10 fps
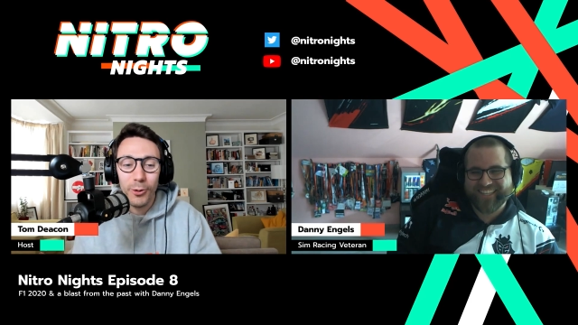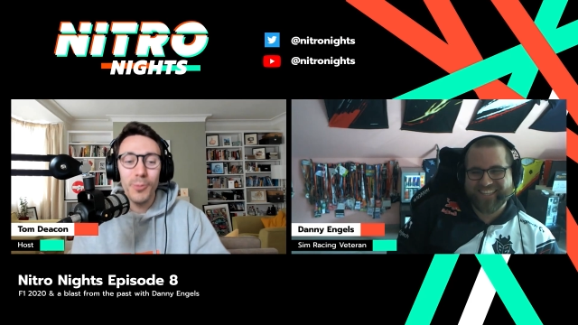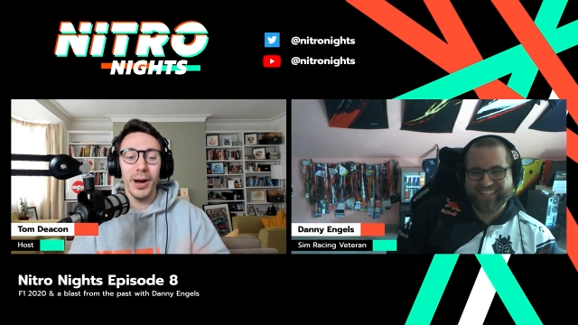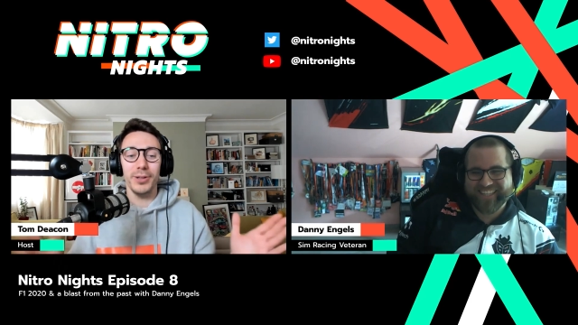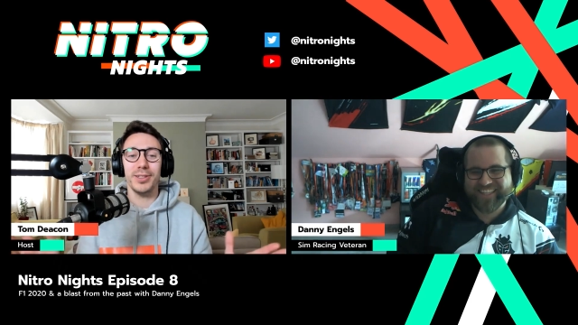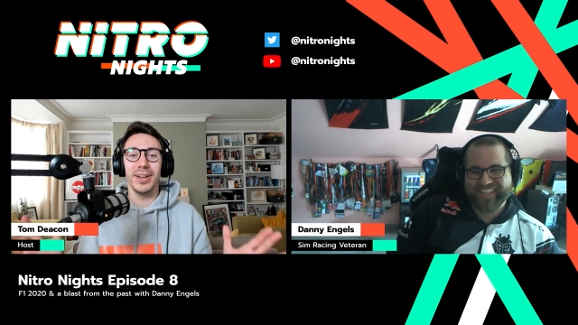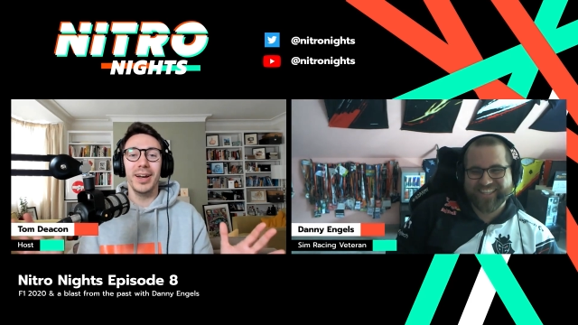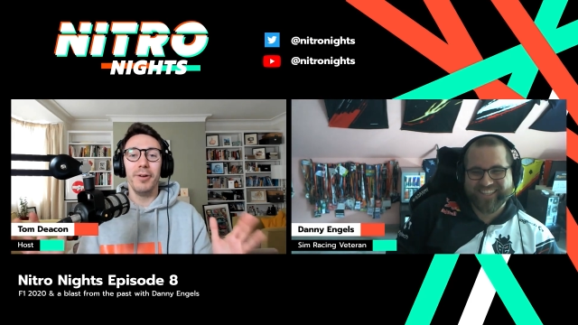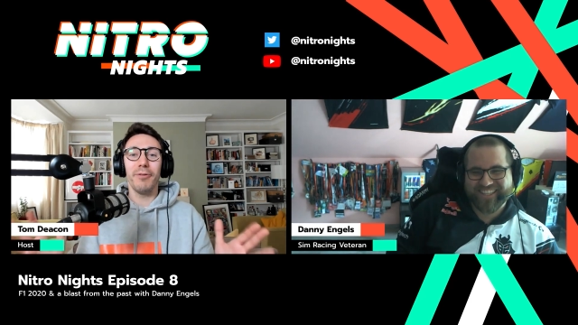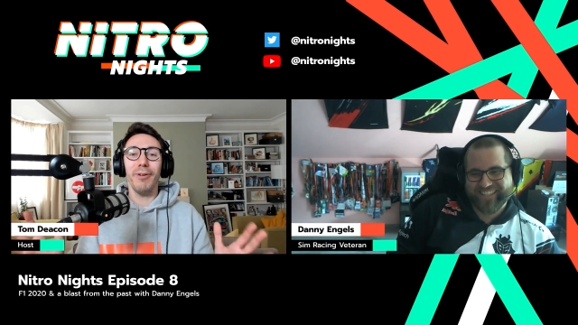Speaker 1: I
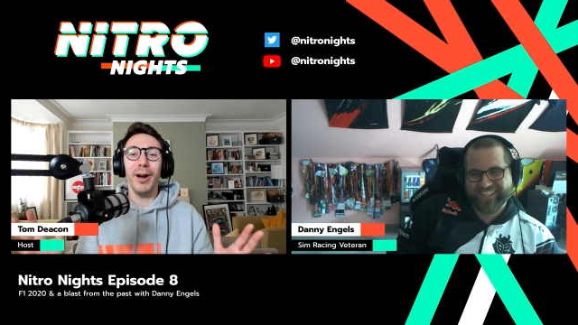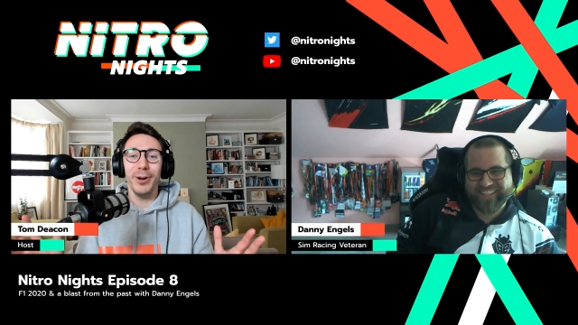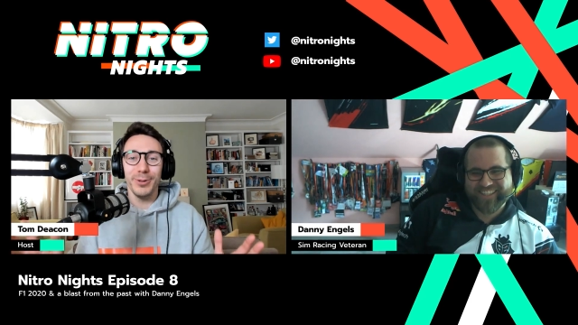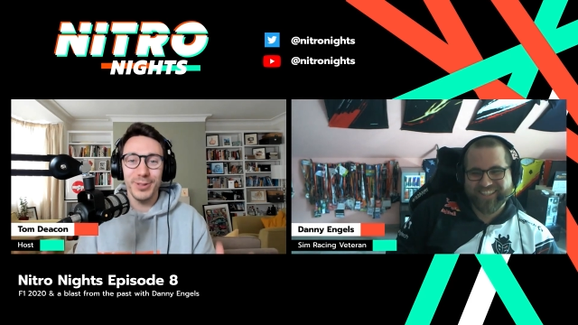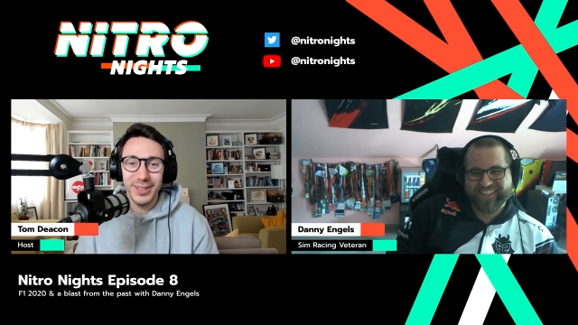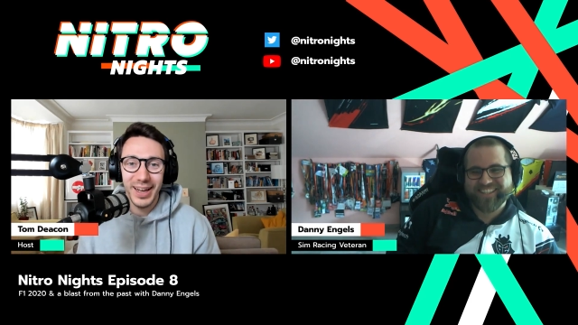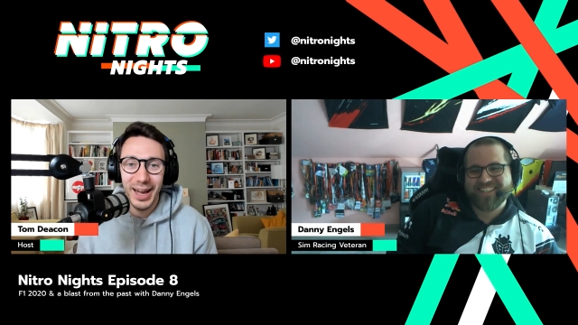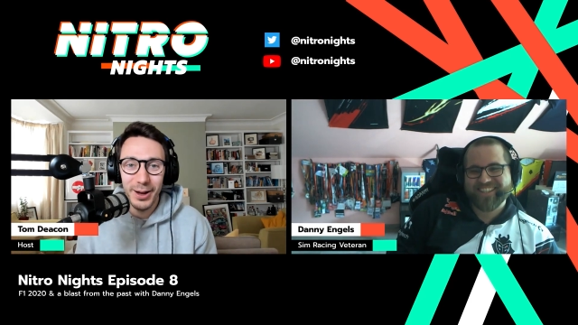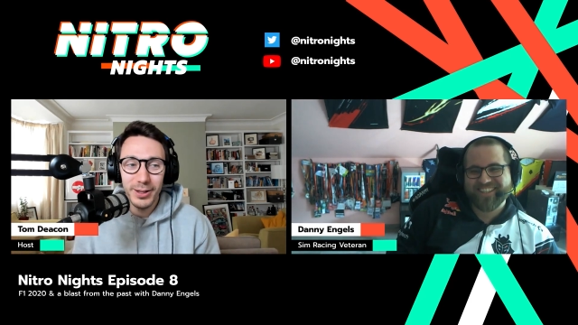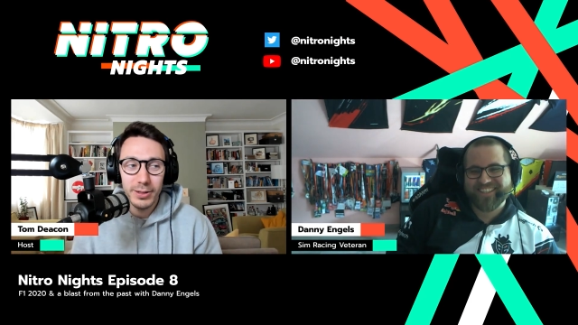almost froze.
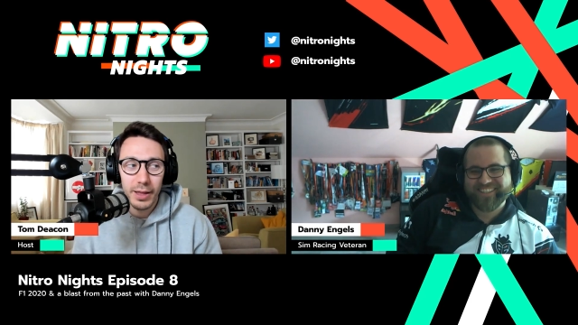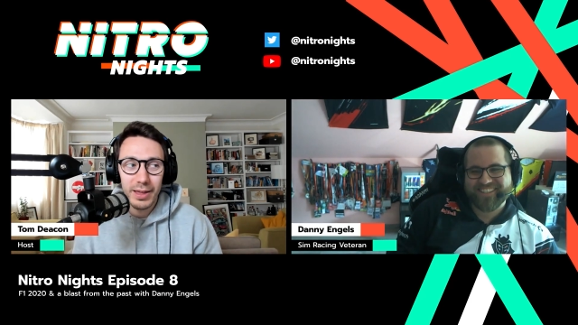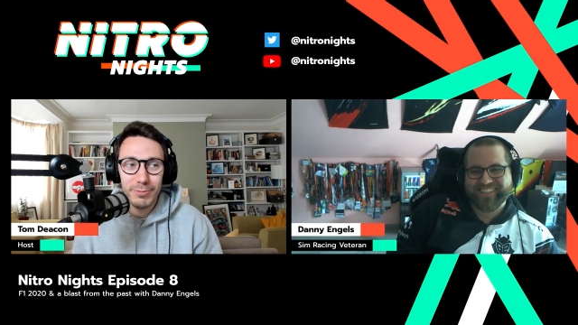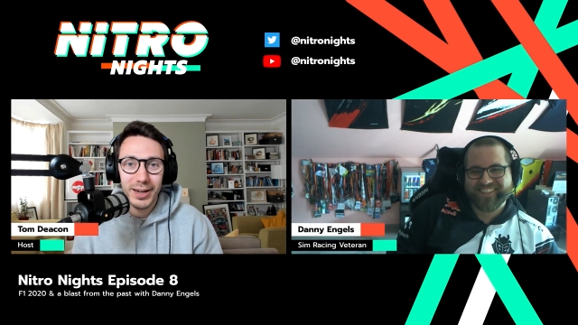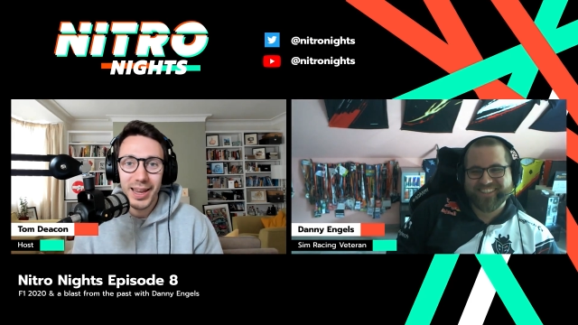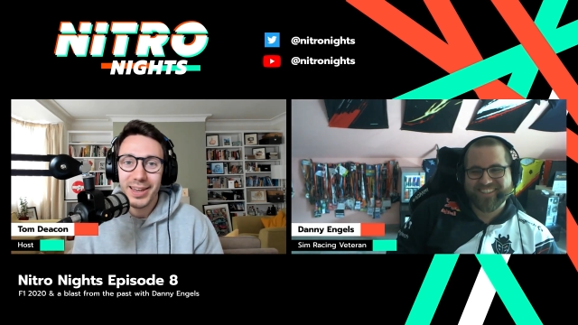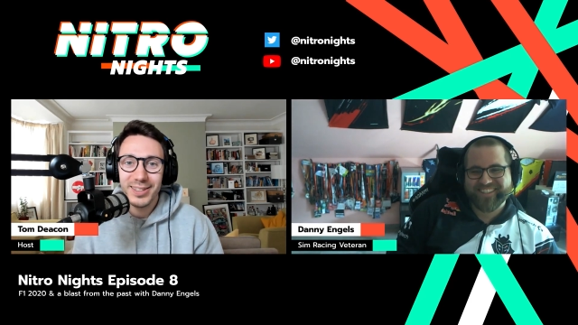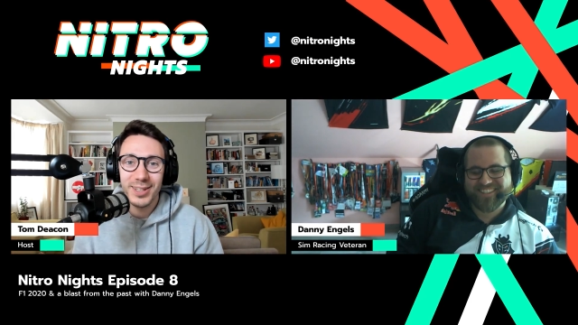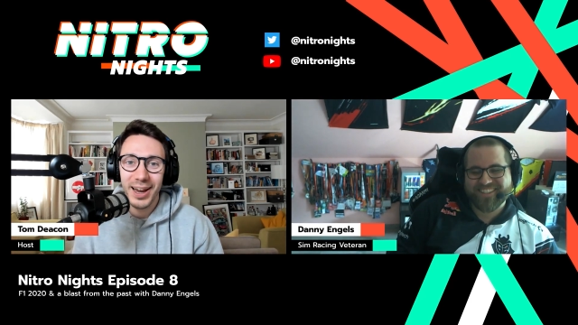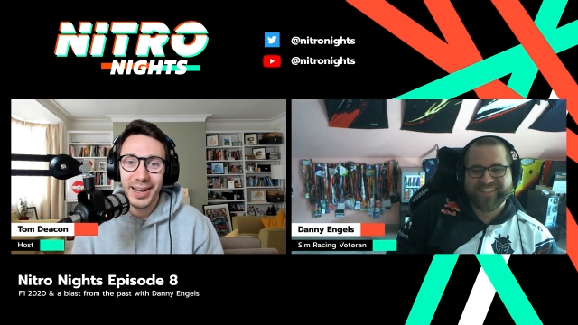Uh, are they
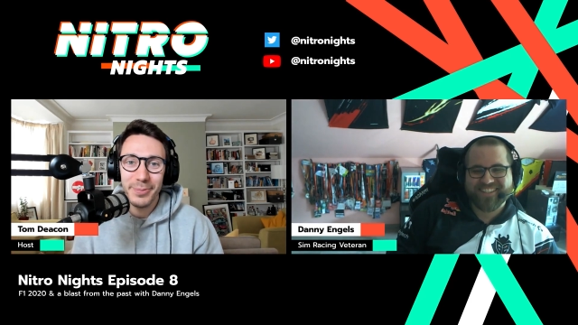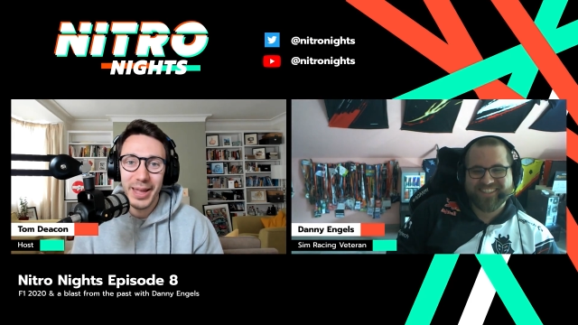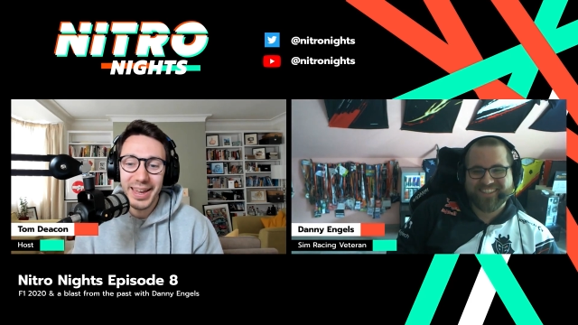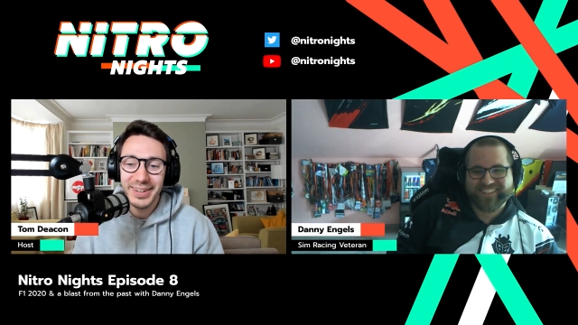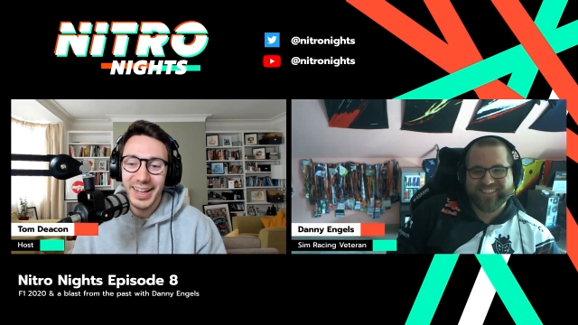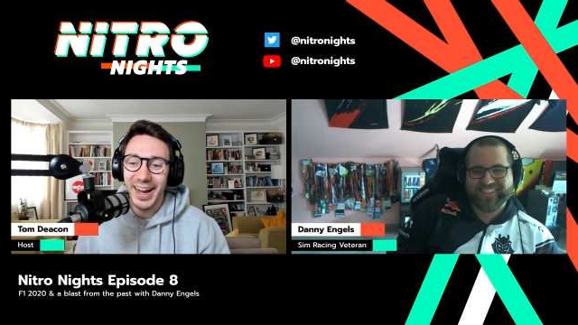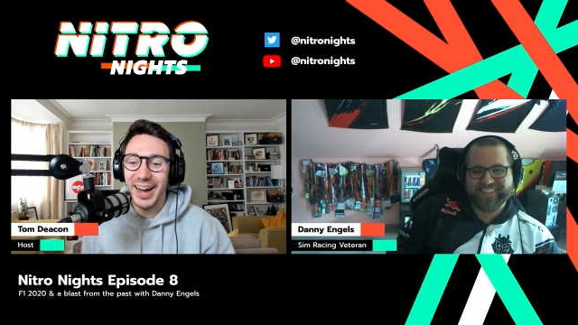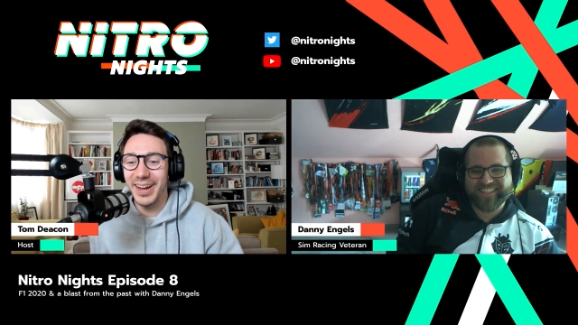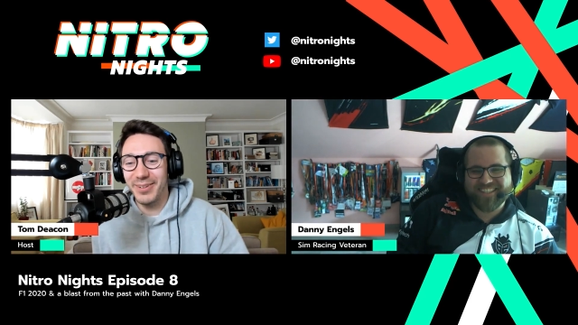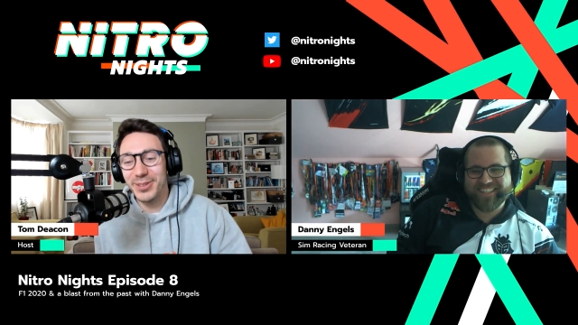really signing me?
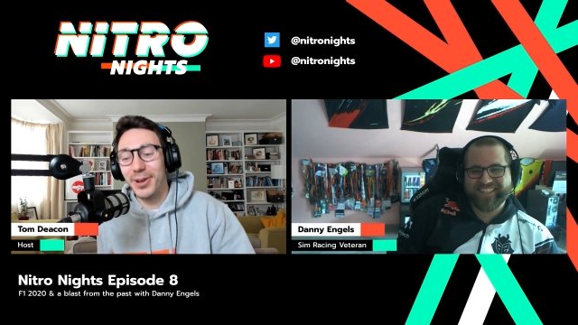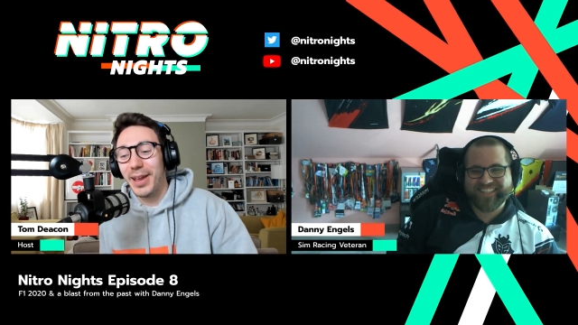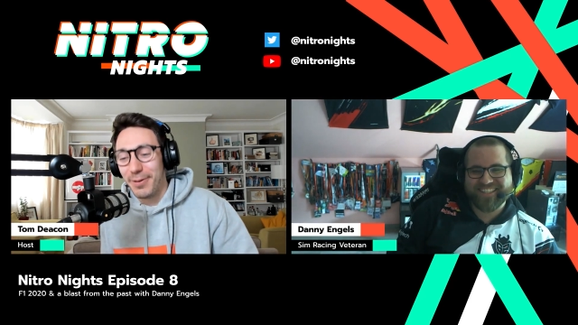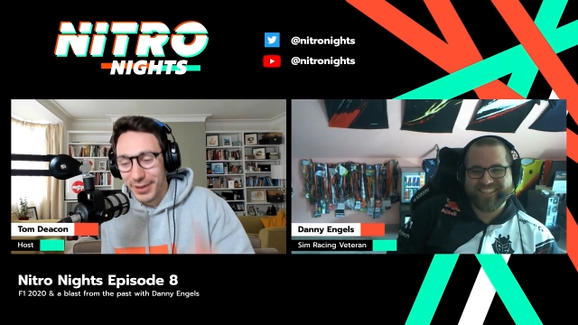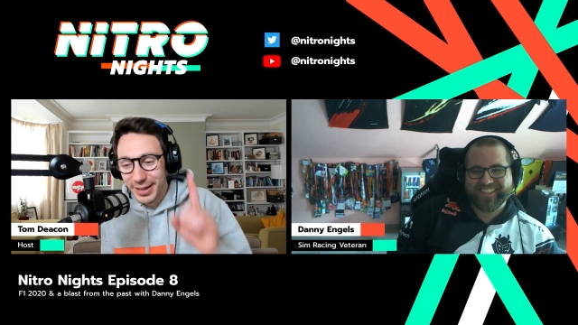Uh, so yeah,